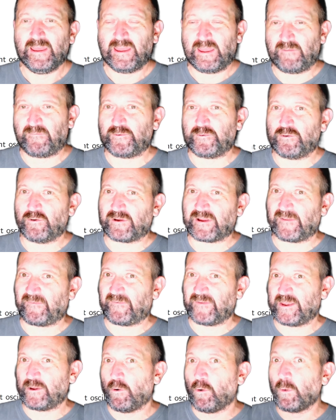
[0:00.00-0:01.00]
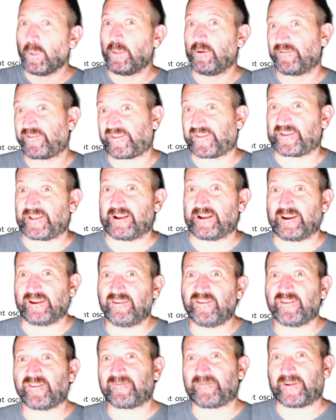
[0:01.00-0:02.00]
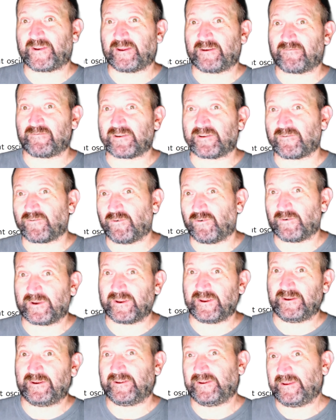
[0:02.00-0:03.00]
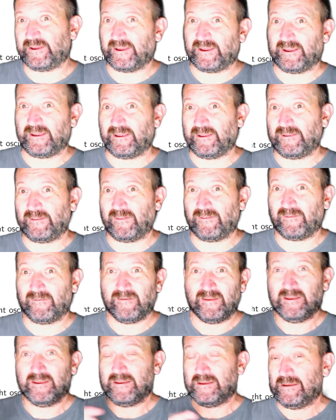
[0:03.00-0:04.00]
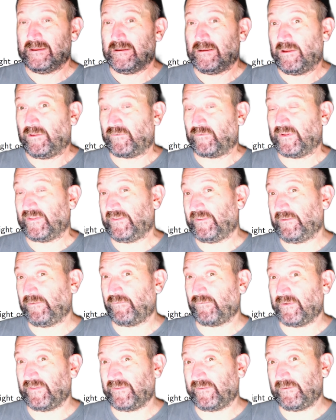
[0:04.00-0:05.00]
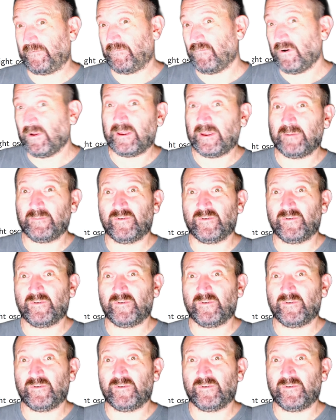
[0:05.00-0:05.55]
if you look at the older slides that I recorded in 2021, I